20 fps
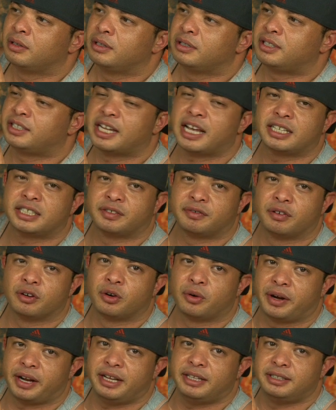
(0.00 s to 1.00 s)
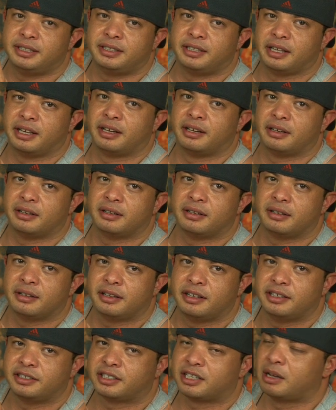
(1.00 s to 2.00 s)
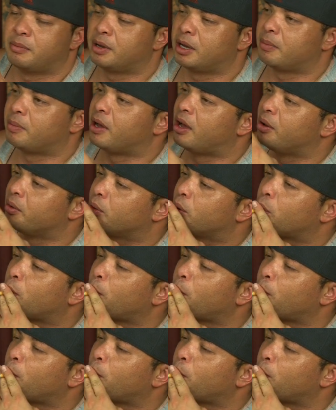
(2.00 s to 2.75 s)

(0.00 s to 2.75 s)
sex for grades thing is coming about.